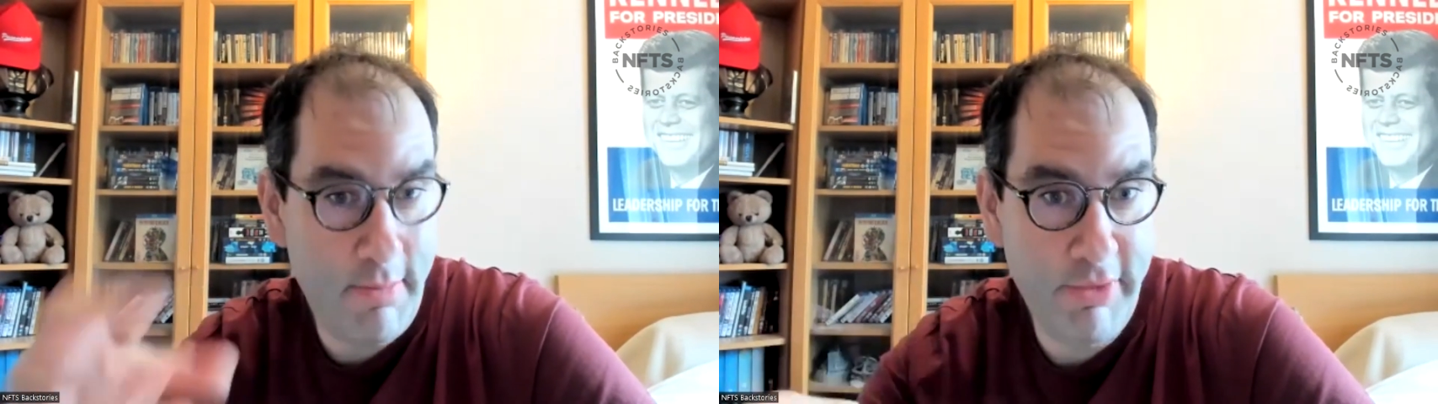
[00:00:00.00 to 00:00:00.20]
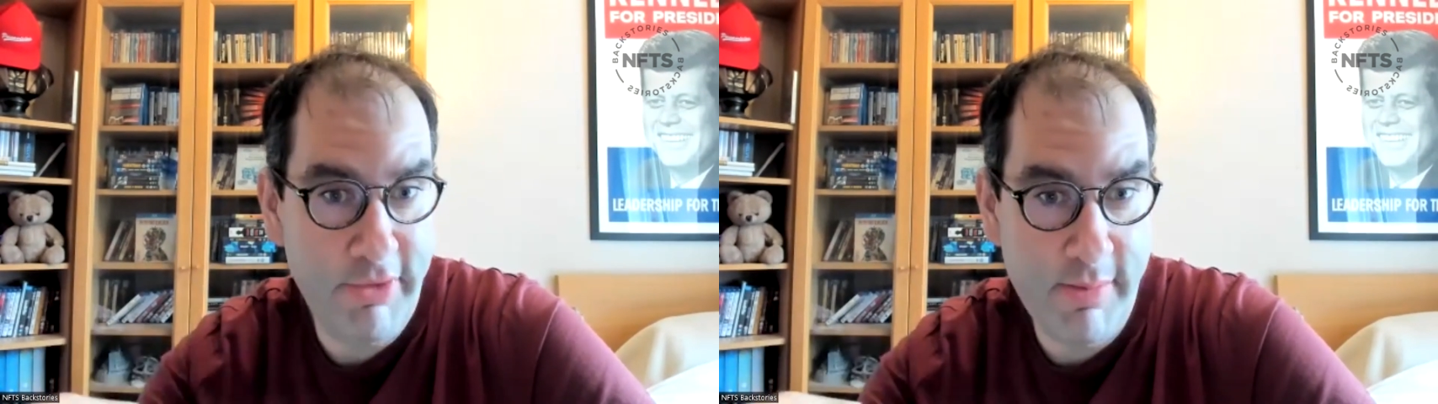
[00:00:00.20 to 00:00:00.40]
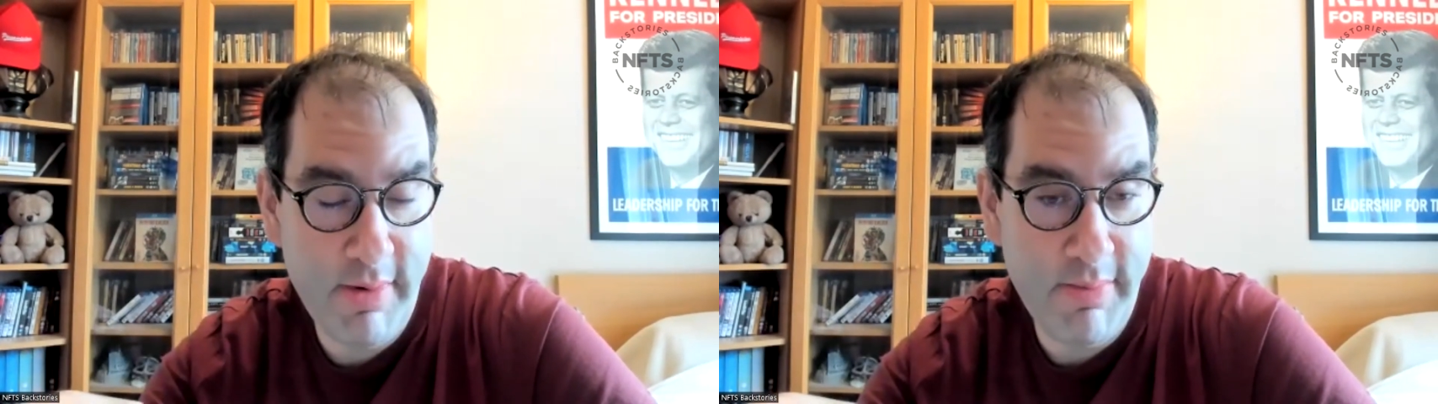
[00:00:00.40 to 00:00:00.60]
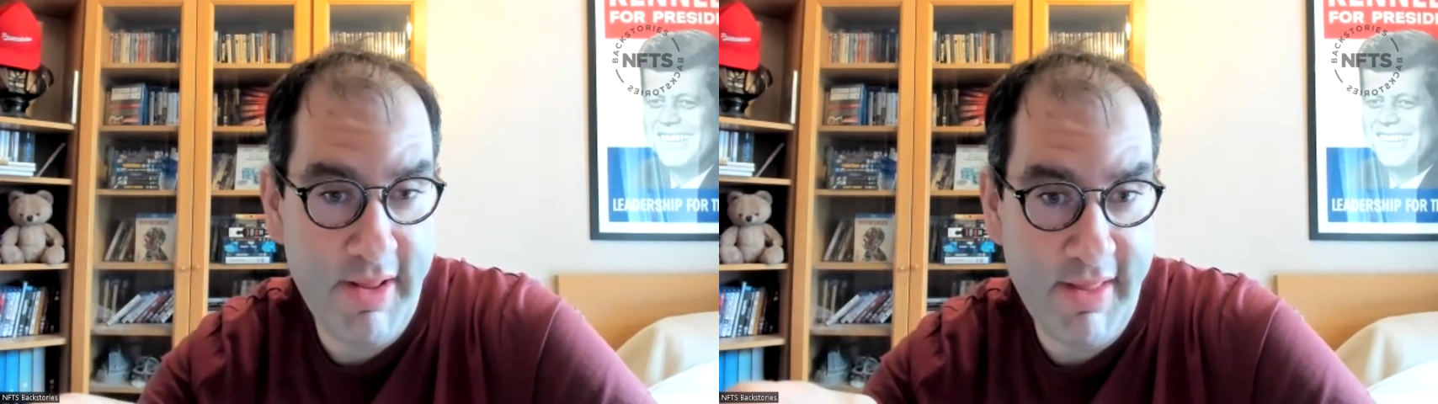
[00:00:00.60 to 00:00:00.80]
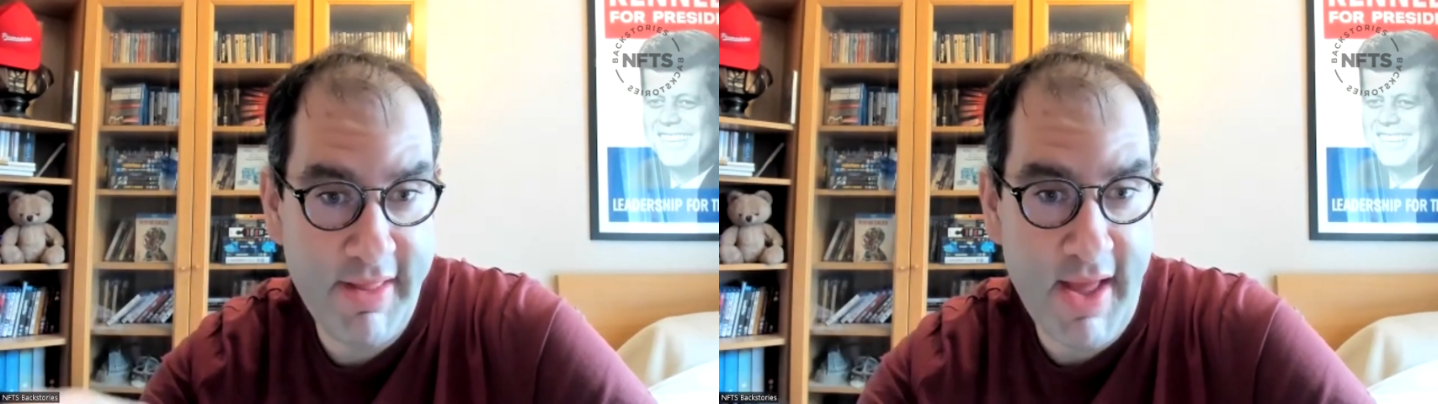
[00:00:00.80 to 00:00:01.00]
and
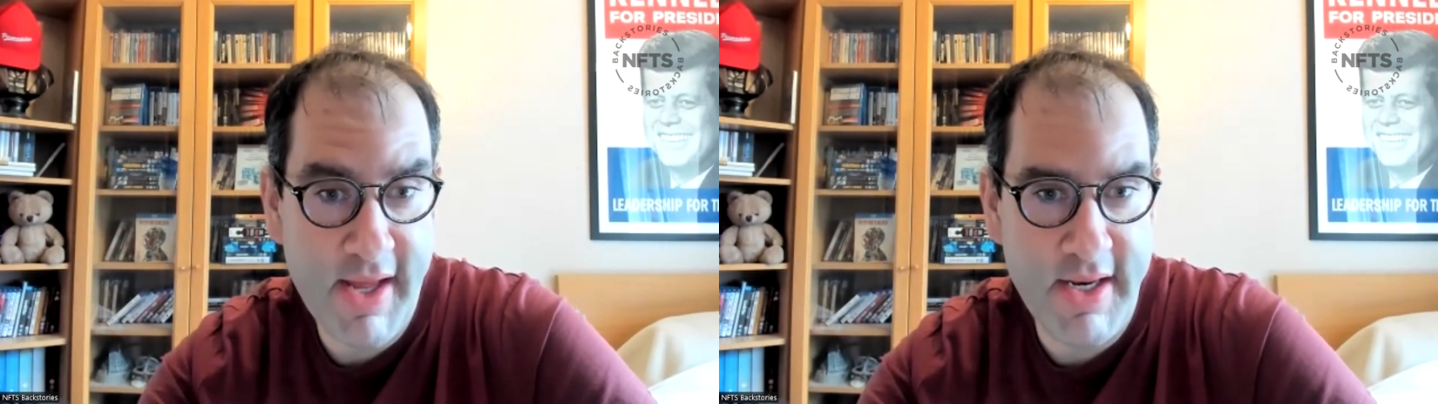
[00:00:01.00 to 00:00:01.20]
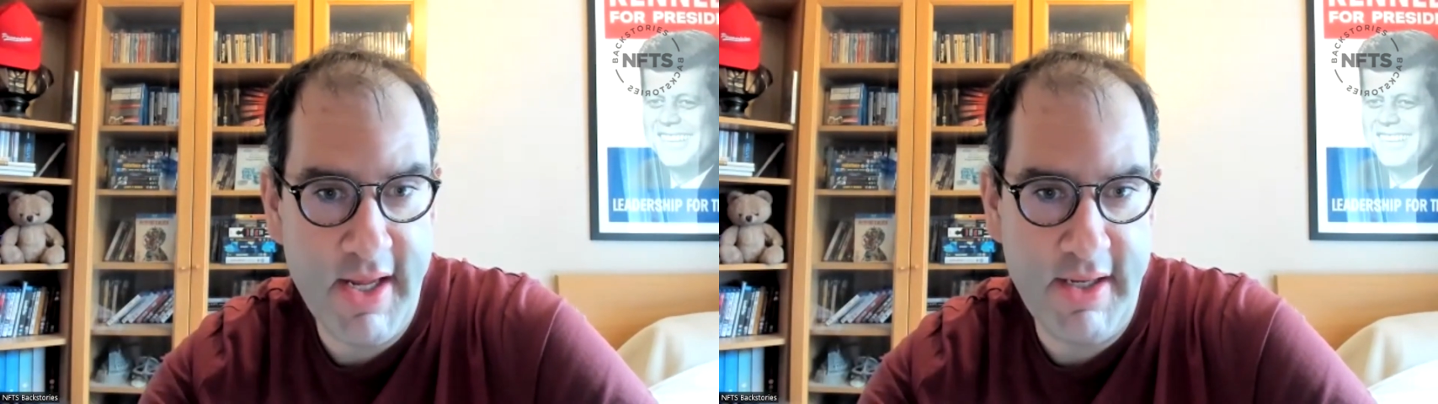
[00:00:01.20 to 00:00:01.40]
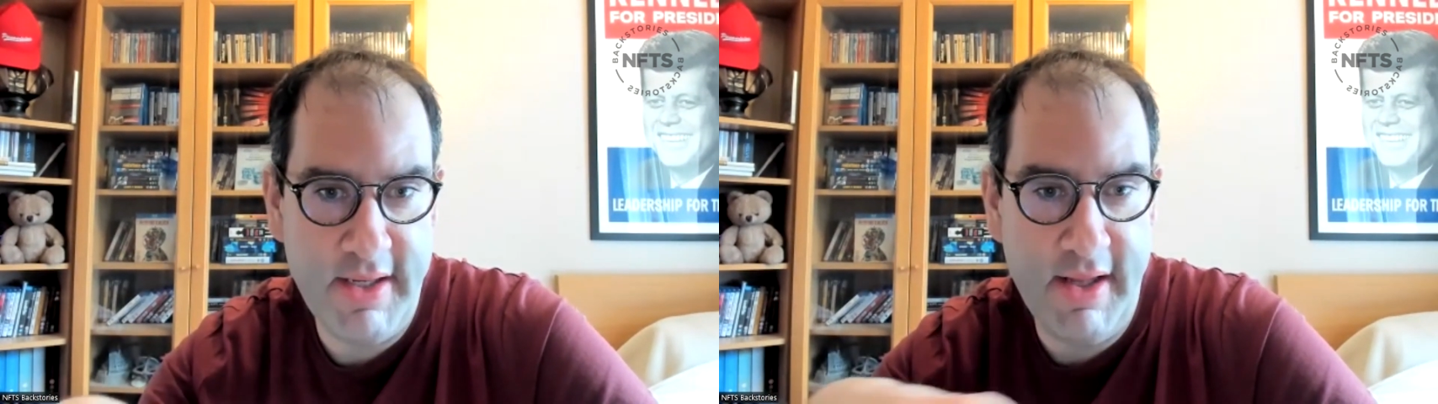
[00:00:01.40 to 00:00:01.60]
presumably the second AD,